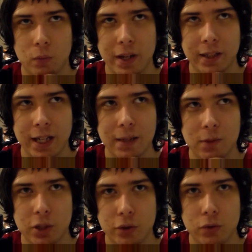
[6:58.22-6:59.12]
when it
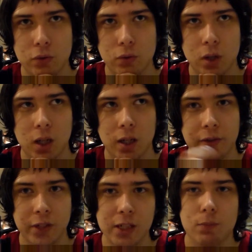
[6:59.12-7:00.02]
came to
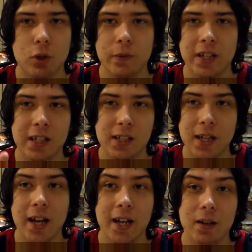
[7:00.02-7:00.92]
this movie,
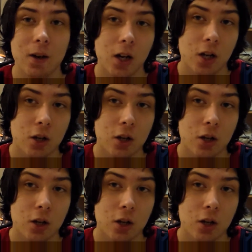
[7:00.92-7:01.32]
instead,